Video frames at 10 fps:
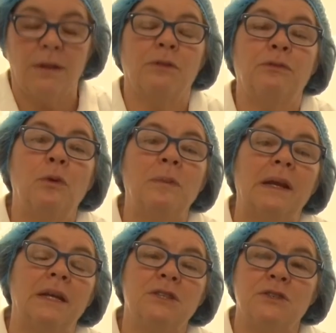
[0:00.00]
The
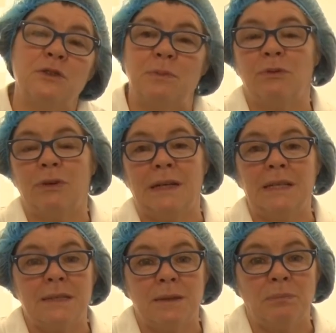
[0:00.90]
formulation's been really
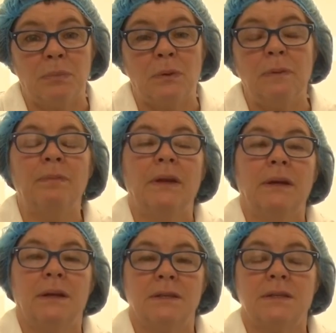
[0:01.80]
simple.
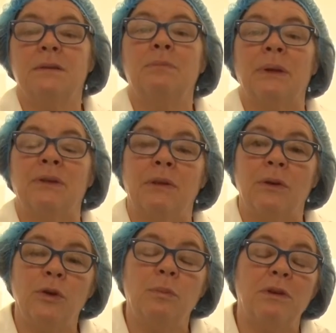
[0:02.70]
It's simply the
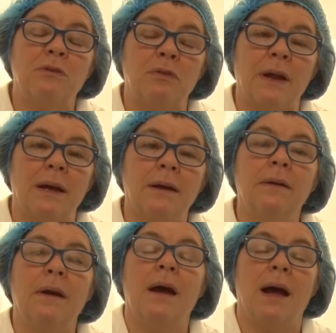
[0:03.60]
lupin flour,
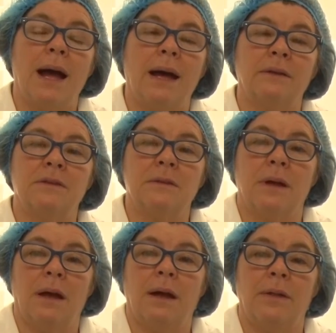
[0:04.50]
and
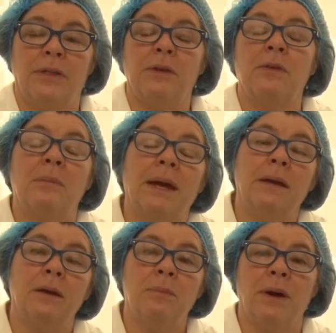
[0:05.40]
uh, the other main
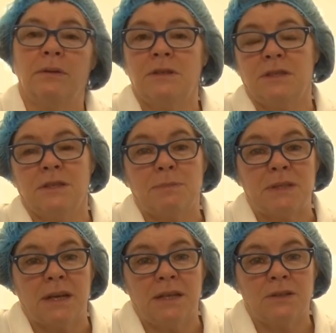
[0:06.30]
component is
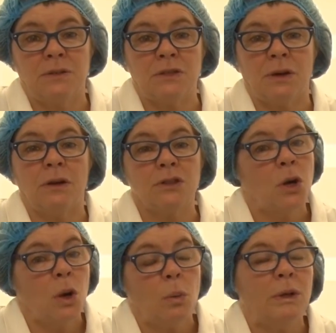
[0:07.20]
potato starch,
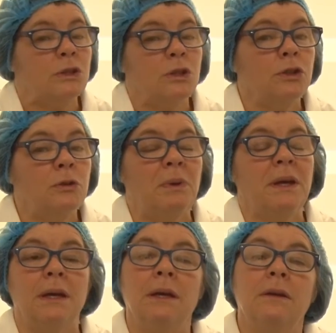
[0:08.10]
which could
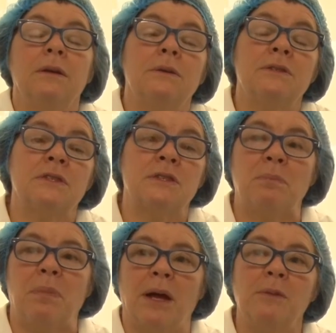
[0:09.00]
be used as a
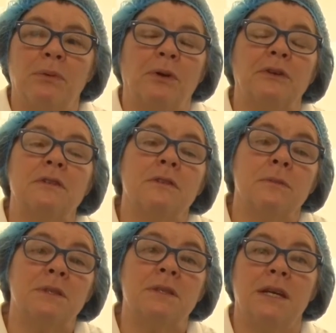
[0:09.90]
byproduct of the
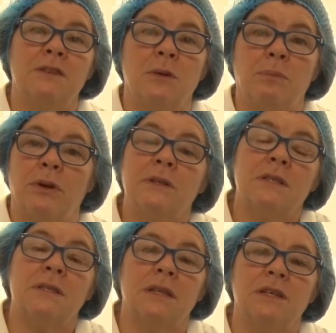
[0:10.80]
potato
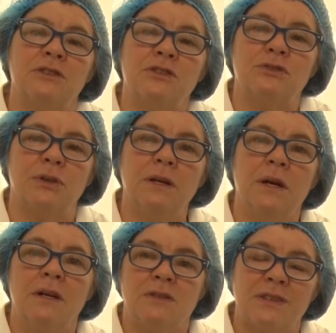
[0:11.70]
processing industry,
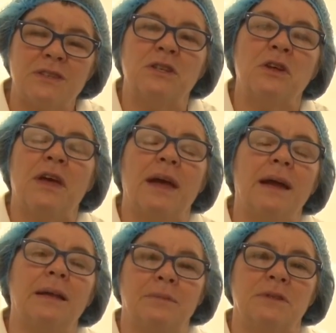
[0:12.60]
so that's another
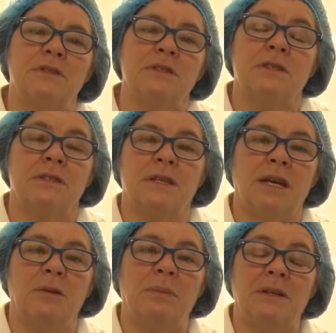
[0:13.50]
element to
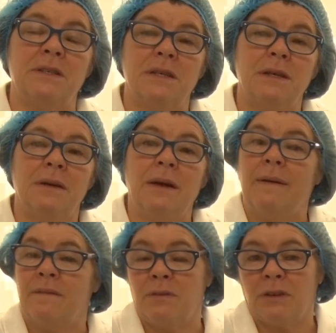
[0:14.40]
sustainability.
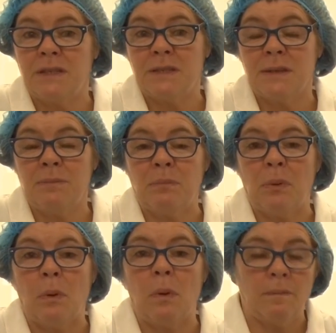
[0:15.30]
They're very
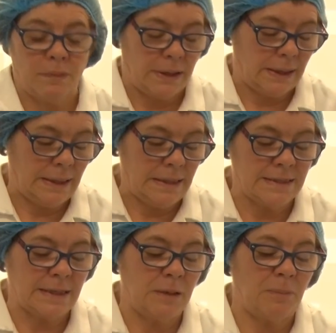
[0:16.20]
simple,
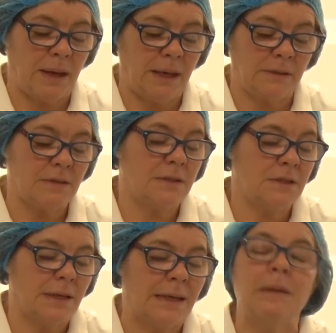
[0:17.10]
easily baked.
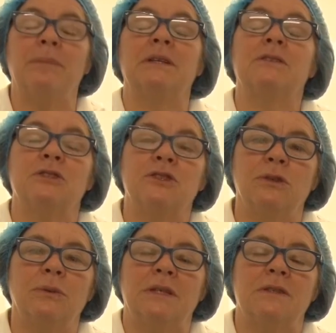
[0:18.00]
There's a little bit to do
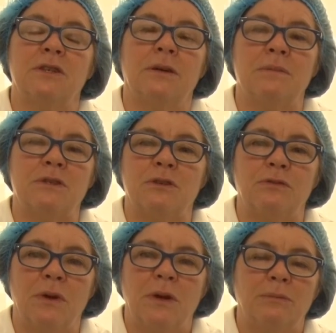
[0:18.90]
in terms of
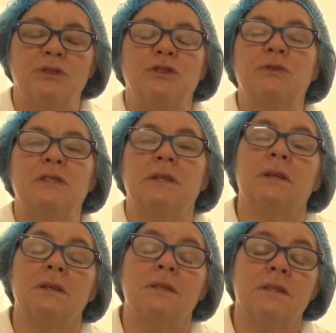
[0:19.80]
producing
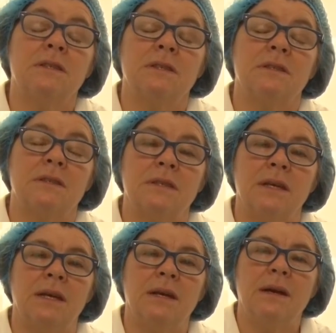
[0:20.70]

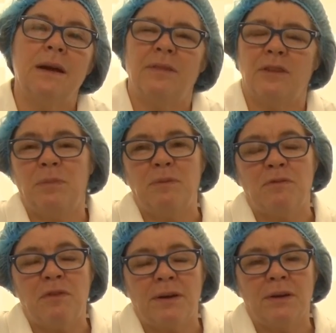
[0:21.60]
consistency. They've been
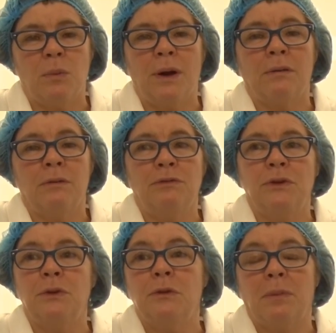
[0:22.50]
very well
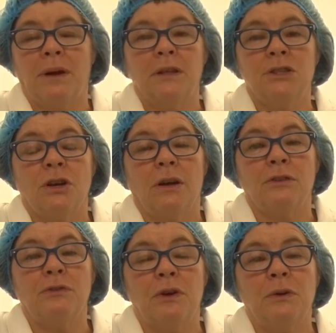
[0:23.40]
reviewed by
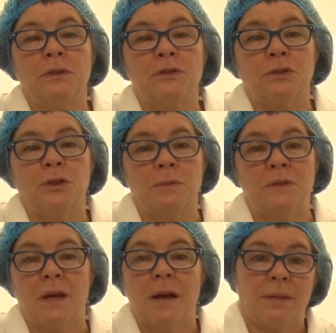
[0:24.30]
Charlotte's focus
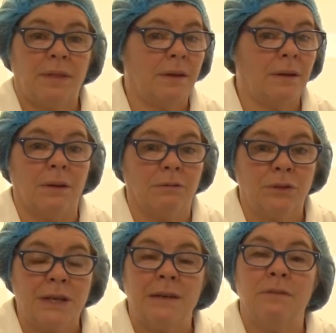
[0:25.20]
groups. They are
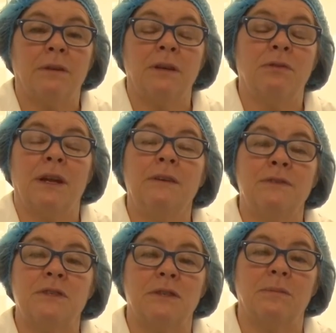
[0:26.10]
really very
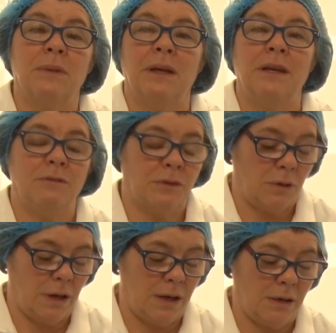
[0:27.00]
flavoursome,
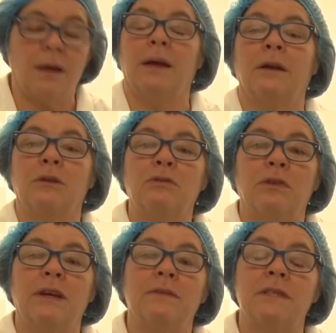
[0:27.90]
even in an
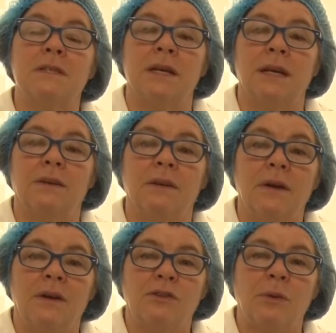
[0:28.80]
unflavoured state.
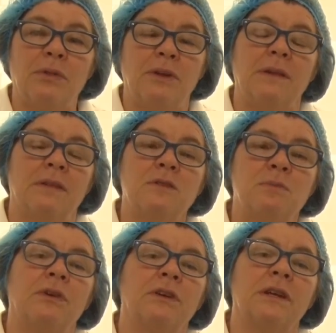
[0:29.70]
So I think this
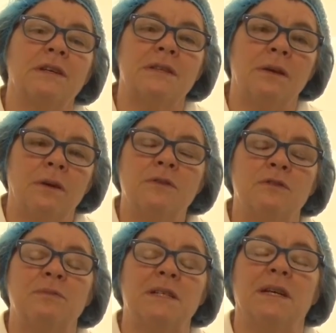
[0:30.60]
product has a lot
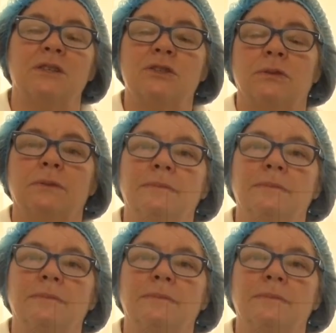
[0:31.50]
of potential.